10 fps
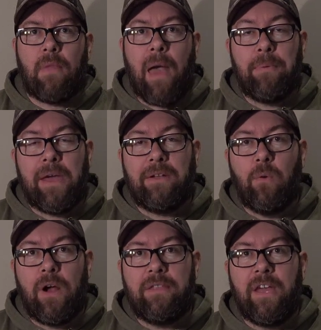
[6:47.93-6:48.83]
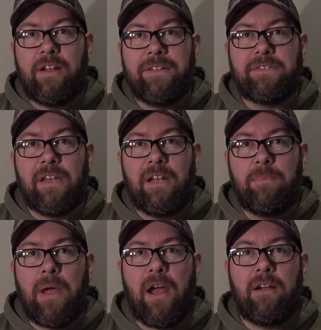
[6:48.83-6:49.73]
I plan to wear the uninsulated
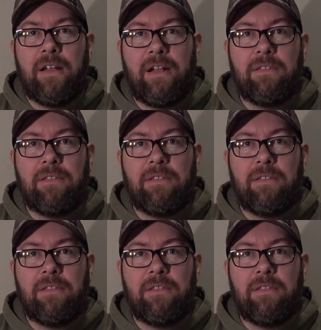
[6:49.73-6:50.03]
pair in any